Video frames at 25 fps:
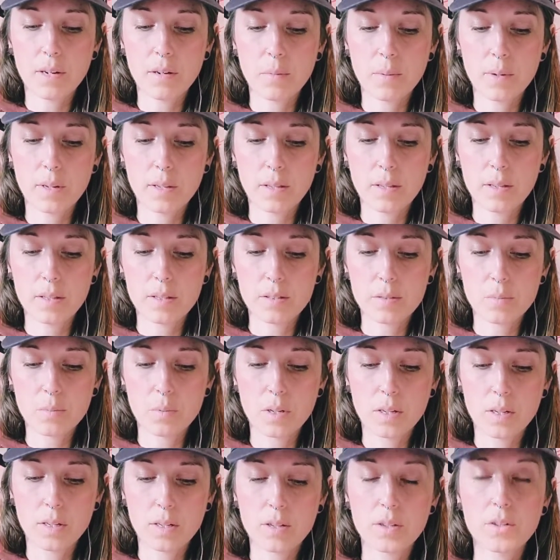with is
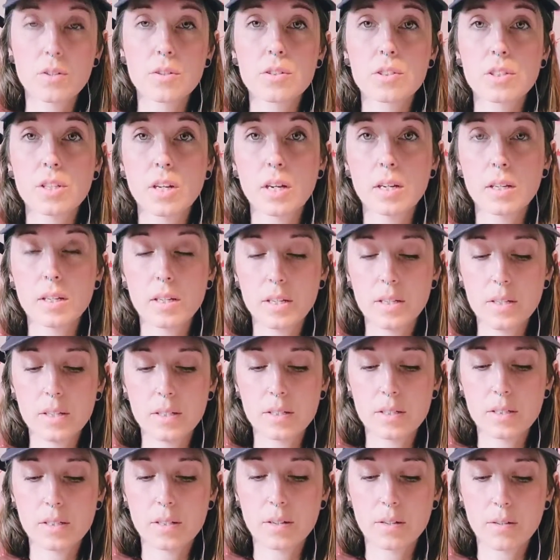what your side
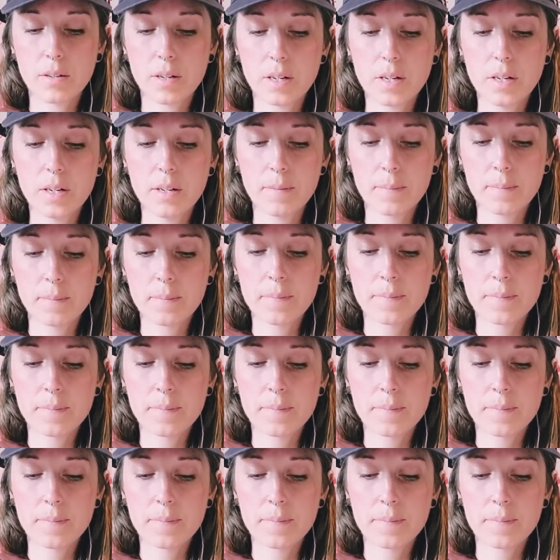is, all right?